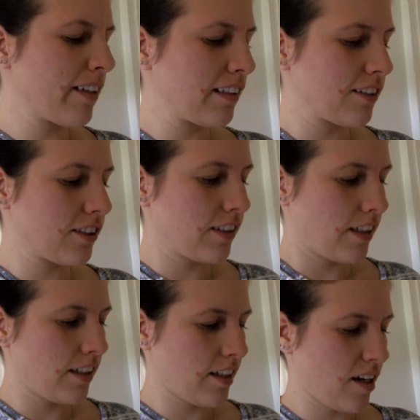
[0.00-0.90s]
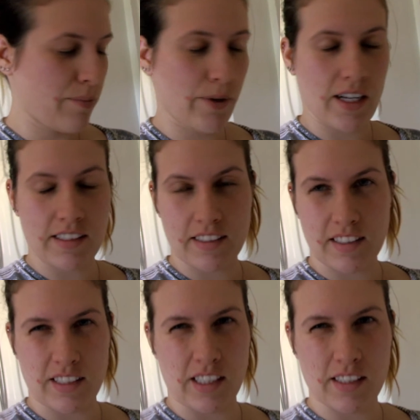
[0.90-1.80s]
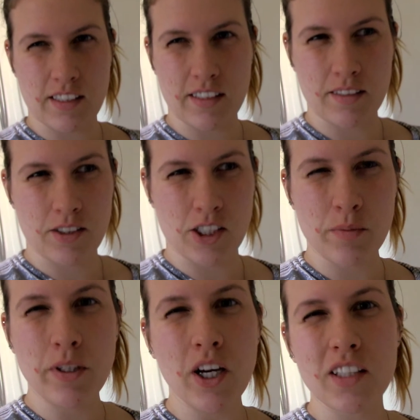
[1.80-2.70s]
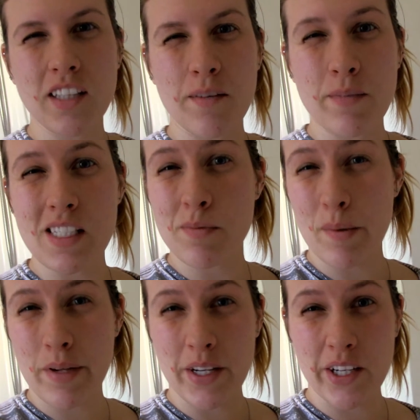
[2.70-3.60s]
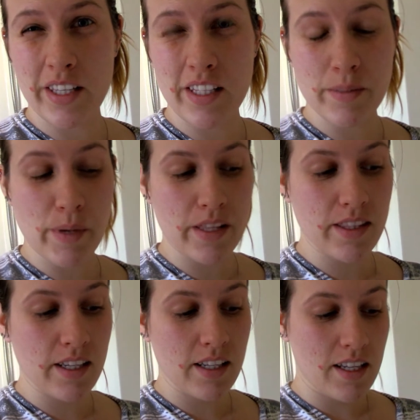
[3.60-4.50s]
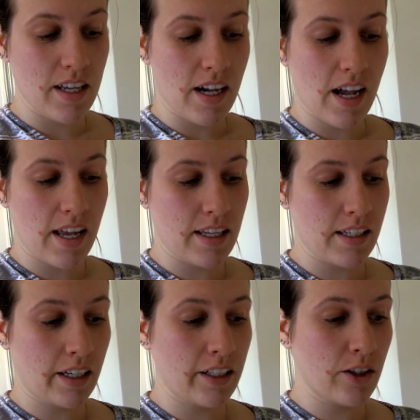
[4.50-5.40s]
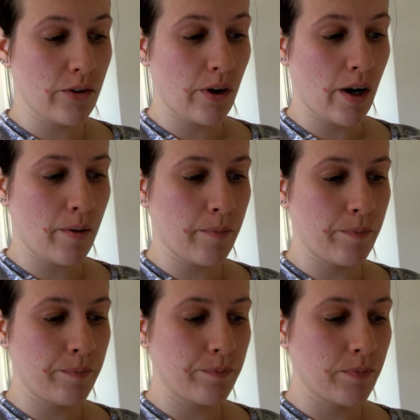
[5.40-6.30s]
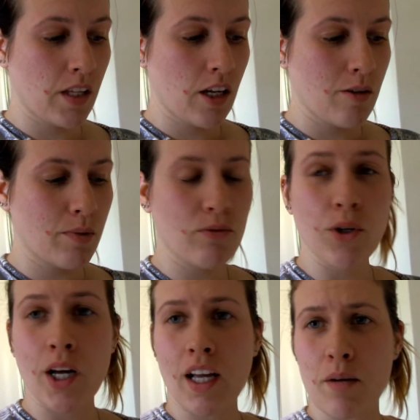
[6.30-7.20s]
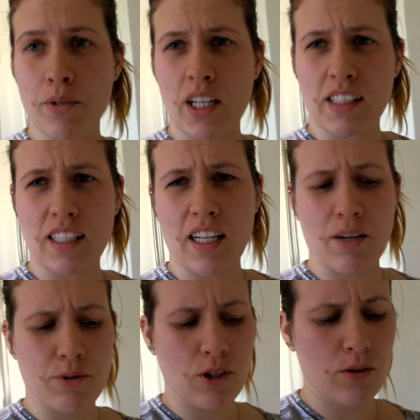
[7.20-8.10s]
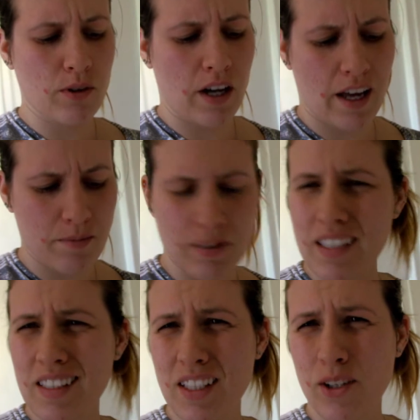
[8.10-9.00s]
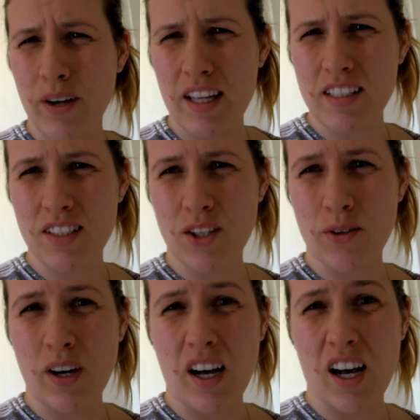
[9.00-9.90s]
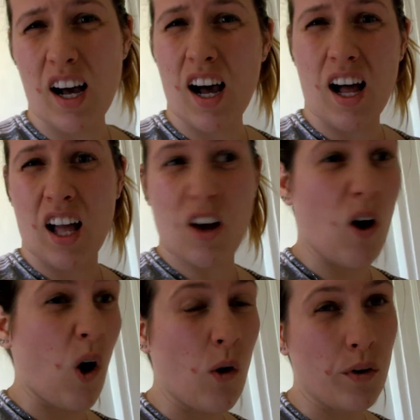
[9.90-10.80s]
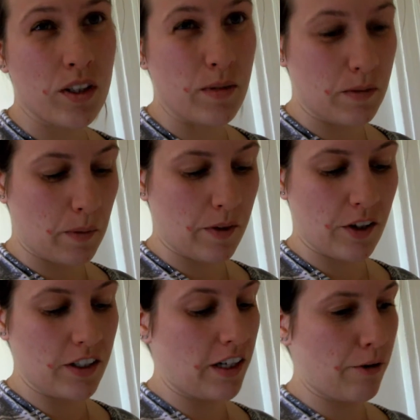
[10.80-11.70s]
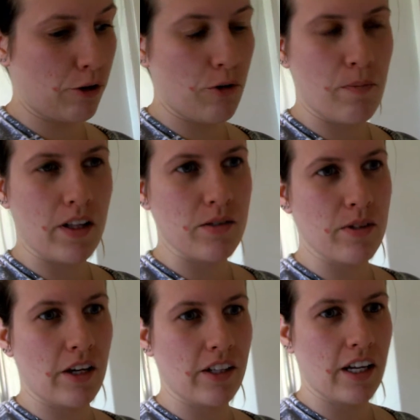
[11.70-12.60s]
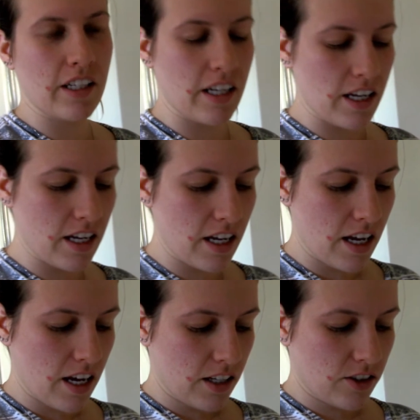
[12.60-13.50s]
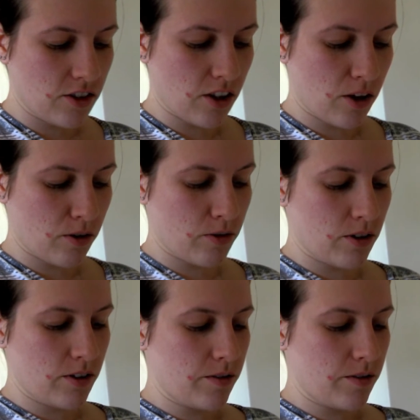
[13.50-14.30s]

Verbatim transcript: gonna just take a pregnancy just just because I missed my period this month, and I know um, before I got pregnant, I was all I had PCOS, so I always miss my period and I would go months without getting it. So